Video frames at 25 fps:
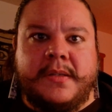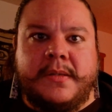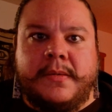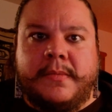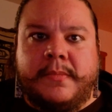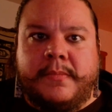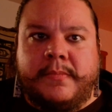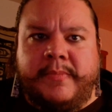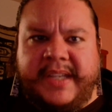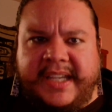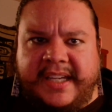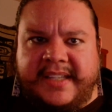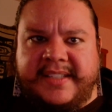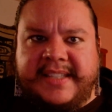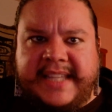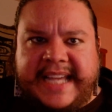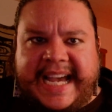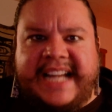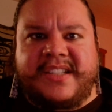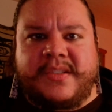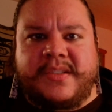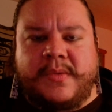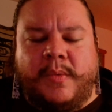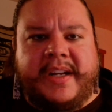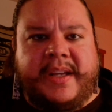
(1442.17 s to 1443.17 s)
because
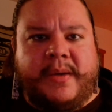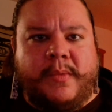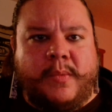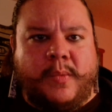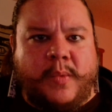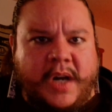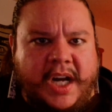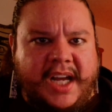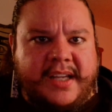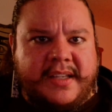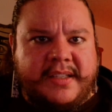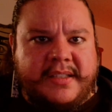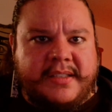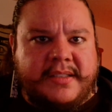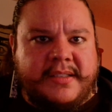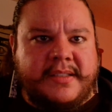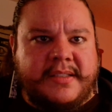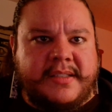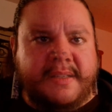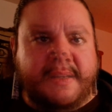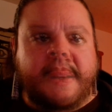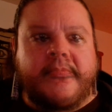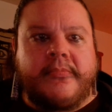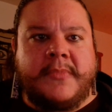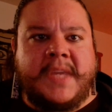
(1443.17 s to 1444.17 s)
that's what it
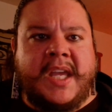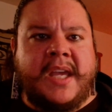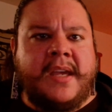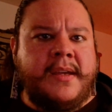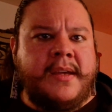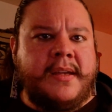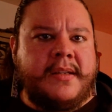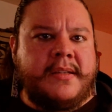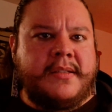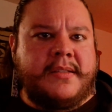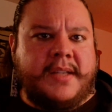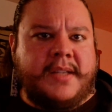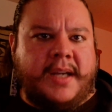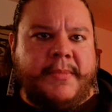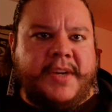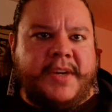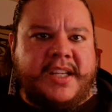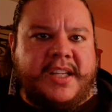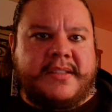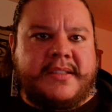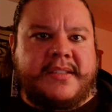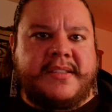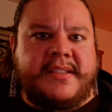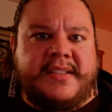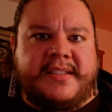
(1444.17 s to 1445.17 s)
was.
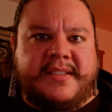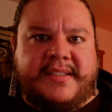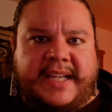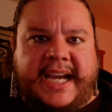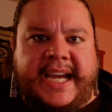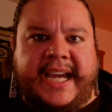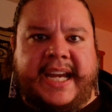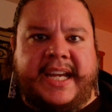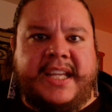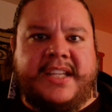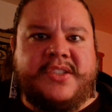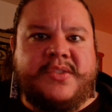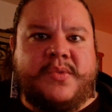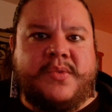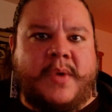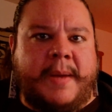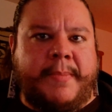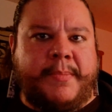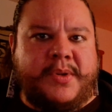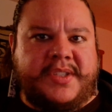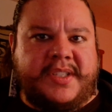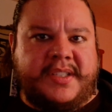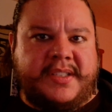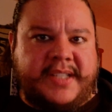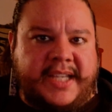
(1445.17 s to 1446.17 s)
Dominant society's
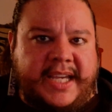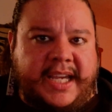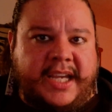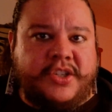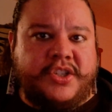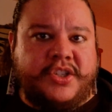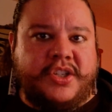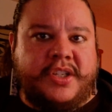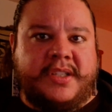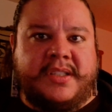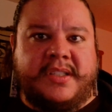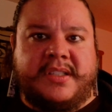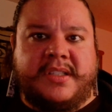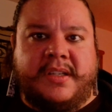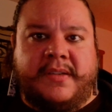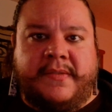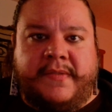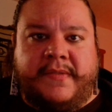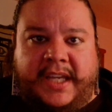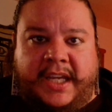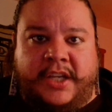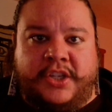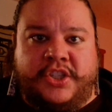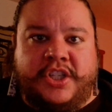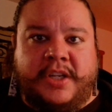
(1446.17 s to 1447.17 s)
representations of
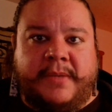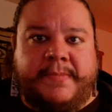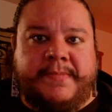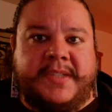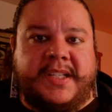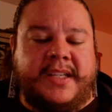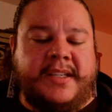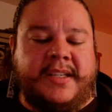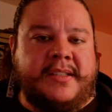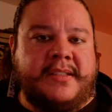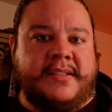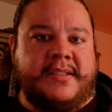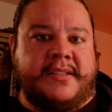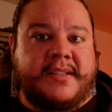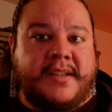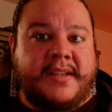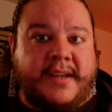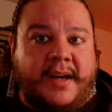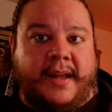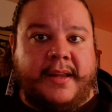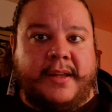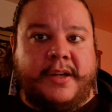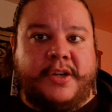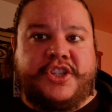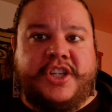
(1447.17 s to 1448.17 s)
Egypt in
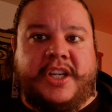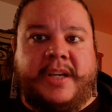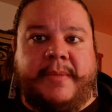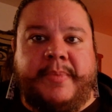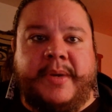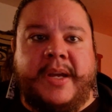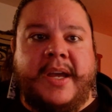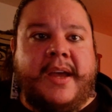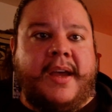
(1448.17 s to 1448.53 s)
scholarship,